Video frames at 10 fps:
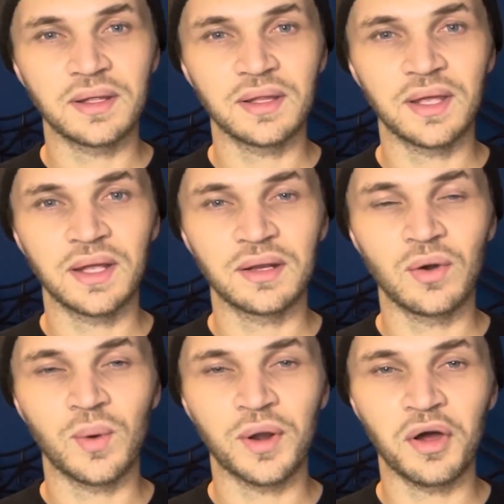and
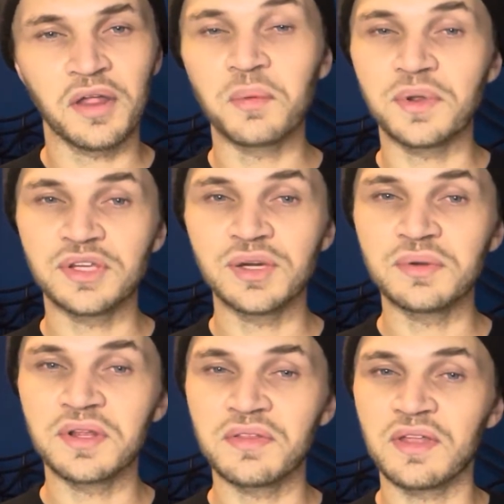going on in the
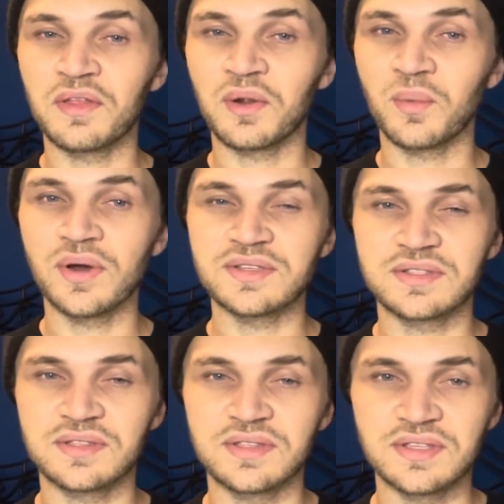reunion than there was
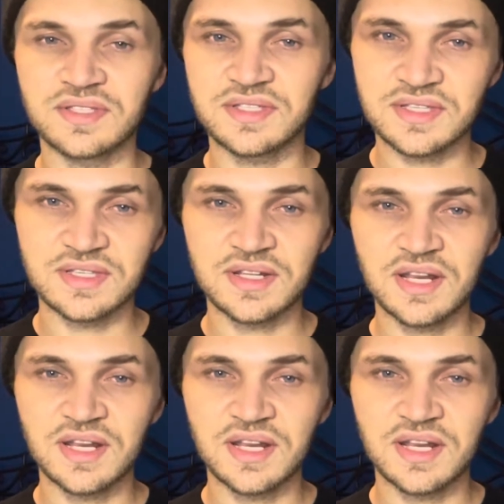this season.